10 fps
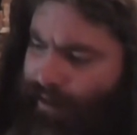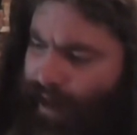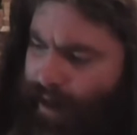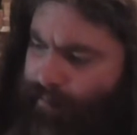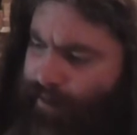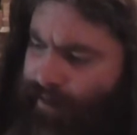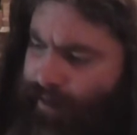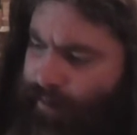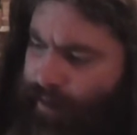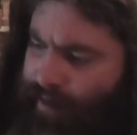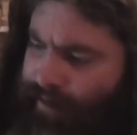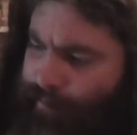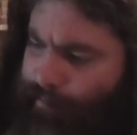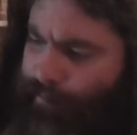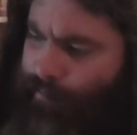lamb for some
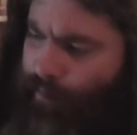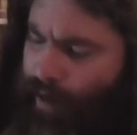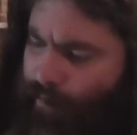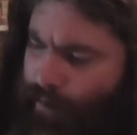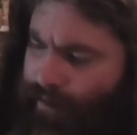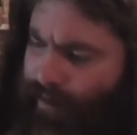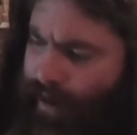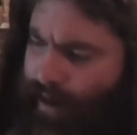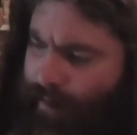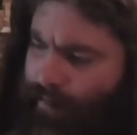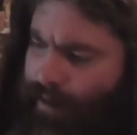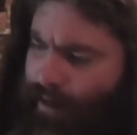reason. Like roast lamb.